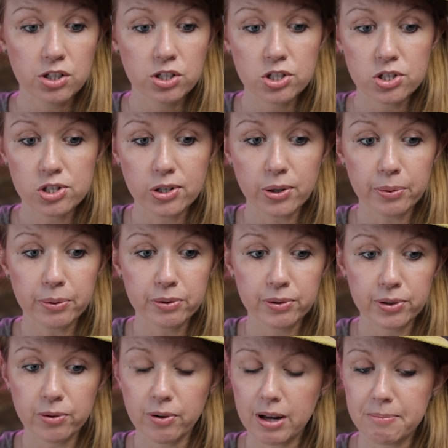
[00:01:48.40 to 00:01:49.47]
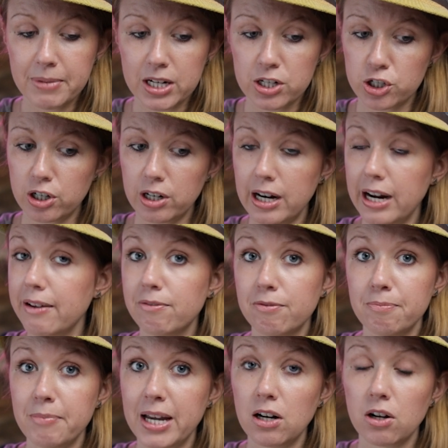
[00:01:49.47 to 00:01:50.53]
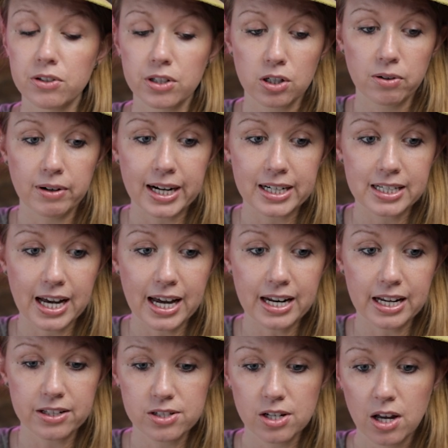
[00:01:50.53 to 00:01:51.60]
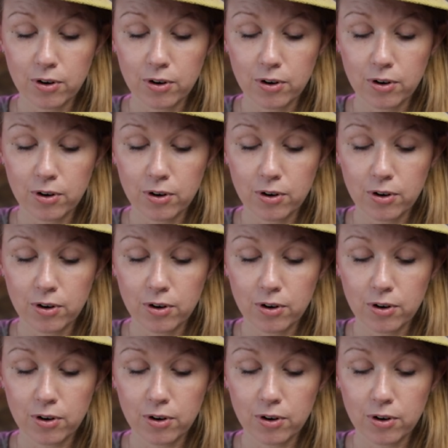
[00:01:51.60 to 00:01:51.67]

just go through and make sure I've made all the correct edits.